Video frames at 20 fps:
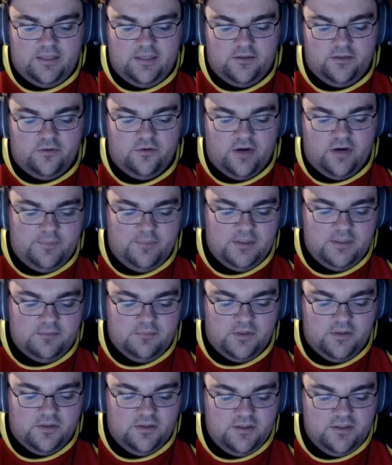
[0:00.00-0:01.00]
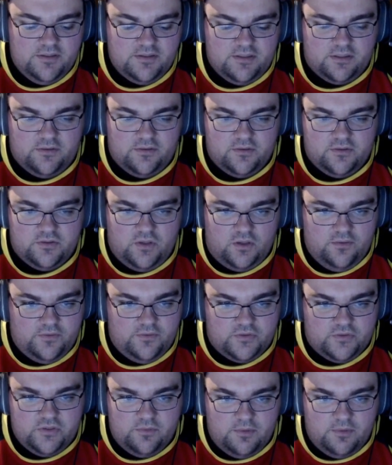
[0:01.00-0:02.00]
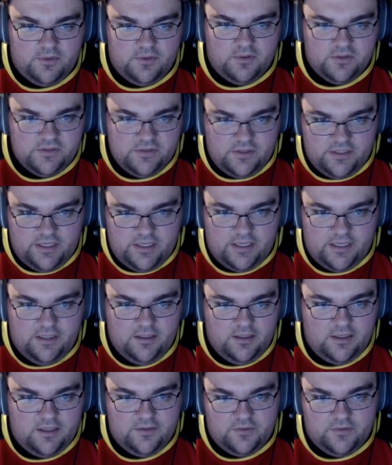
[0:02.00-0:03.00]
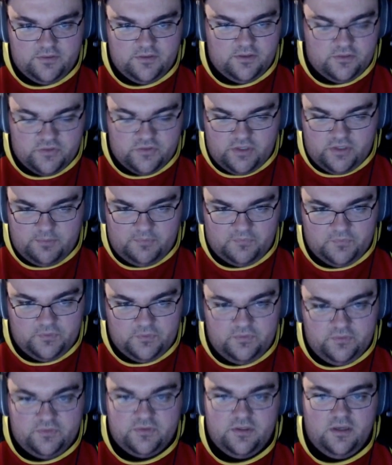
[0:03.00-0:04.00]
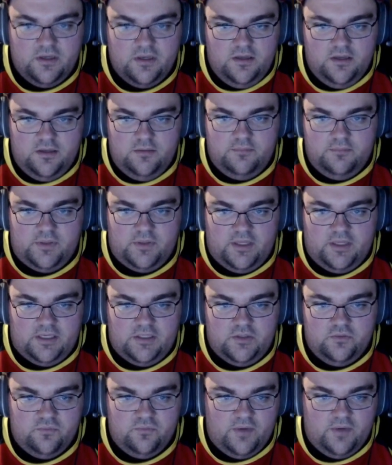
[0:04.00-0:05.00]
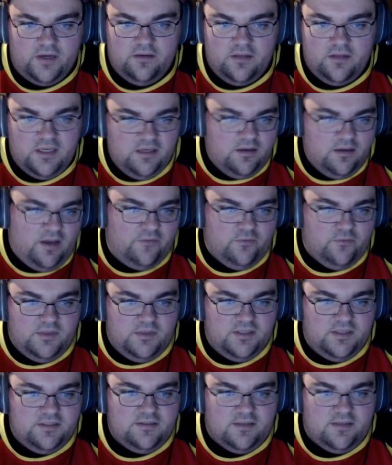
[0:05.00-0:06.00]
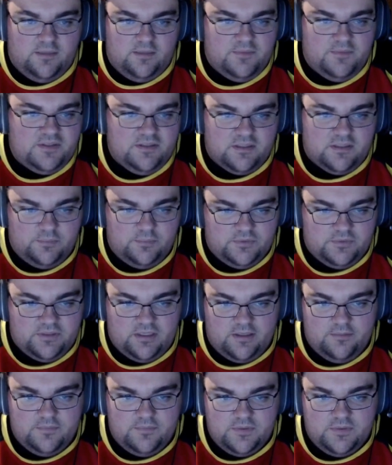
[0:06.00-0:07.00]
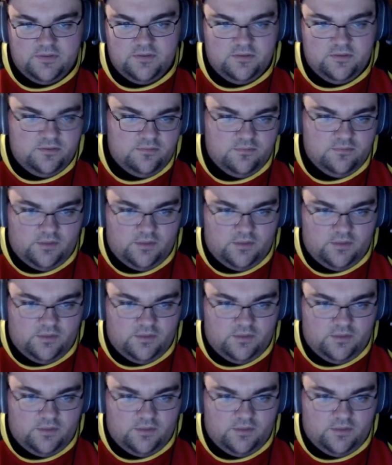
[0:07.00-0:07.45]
grabbing Miras, there's so many Miras in the deck, and there's a couple Fus, but you rarely ever miss. I missed a couple times